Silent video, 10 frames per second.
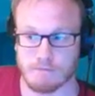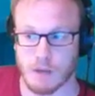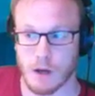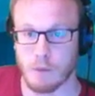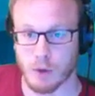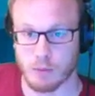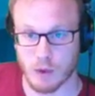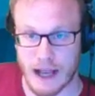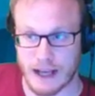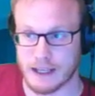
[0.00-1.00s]
a
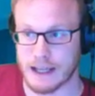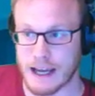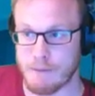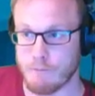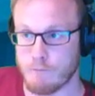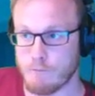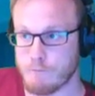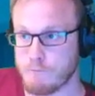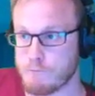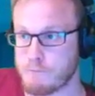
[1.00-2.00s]
moddable hacking game
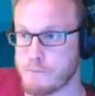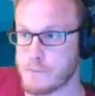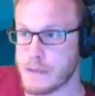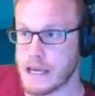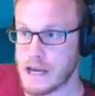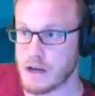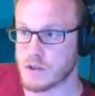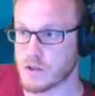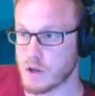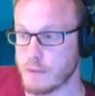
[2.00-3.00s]
in
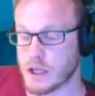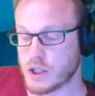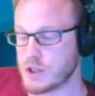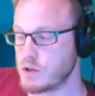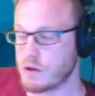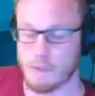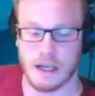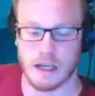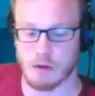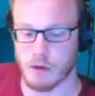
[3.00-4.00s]
it so much as you can
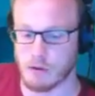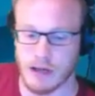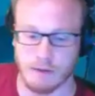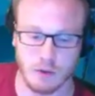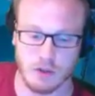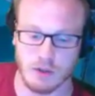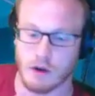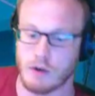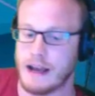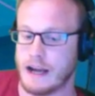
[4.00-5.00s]
make your own levels, your
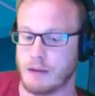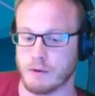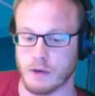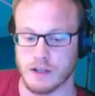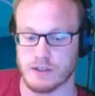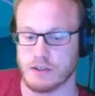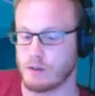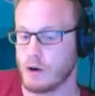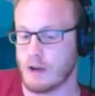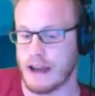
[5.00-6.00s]
own hackable devices,
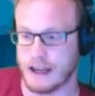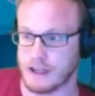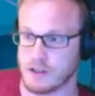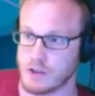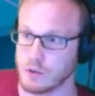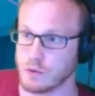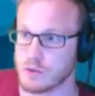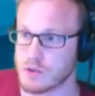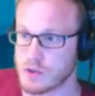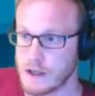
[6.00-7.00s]
your own hacking
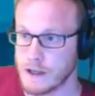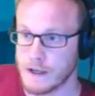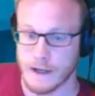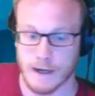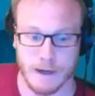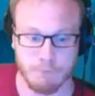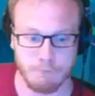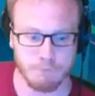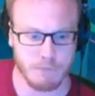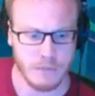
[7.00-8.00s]
tools.
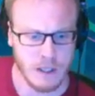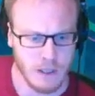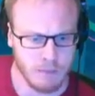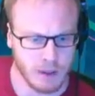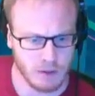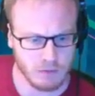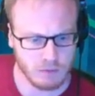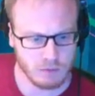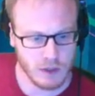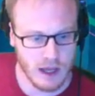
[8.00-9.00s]
But
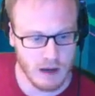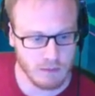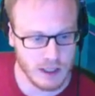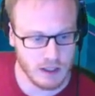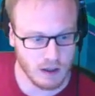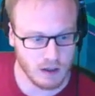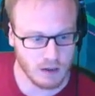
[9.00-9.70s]
without me kind